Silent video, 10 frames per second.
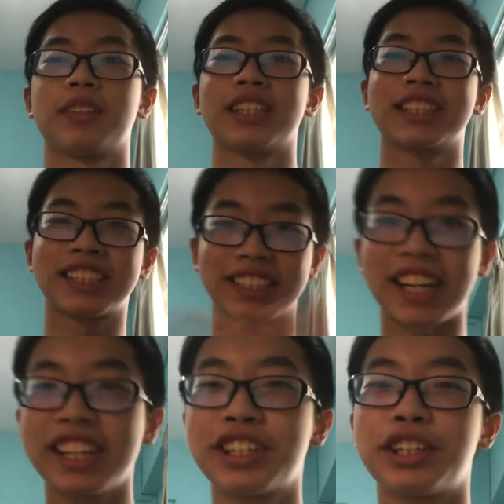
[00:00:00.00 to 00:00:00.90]

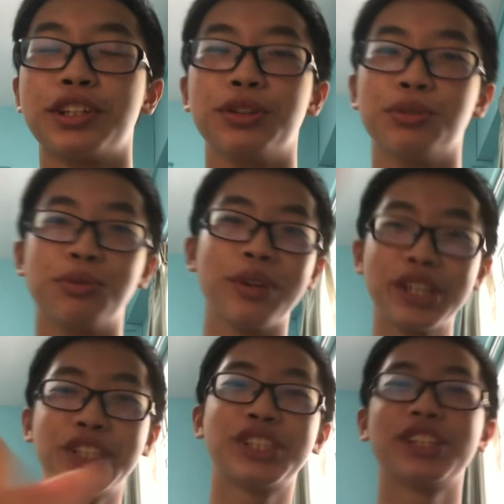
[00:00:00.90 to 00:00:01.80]
Psych, you
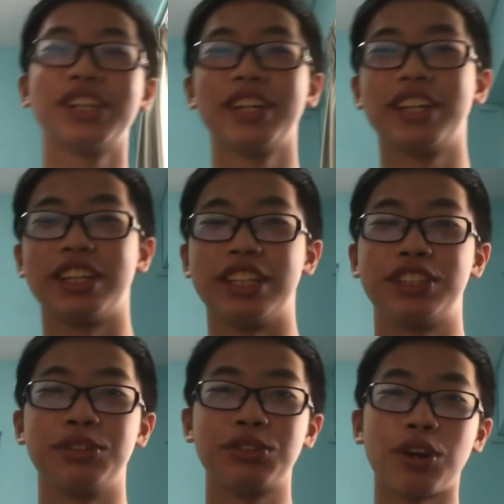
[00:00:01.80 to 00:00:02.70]
wish! This
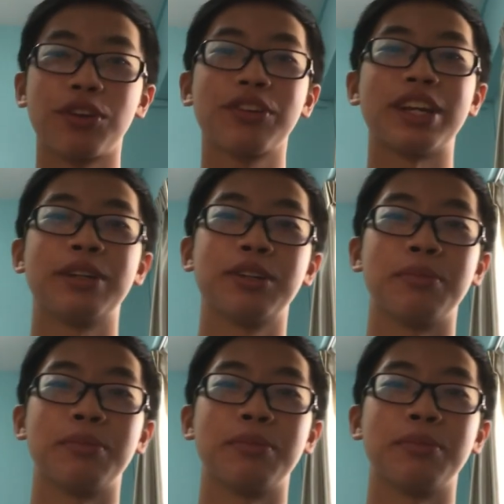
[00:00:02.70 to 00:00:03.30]
tutorial ain't gonna be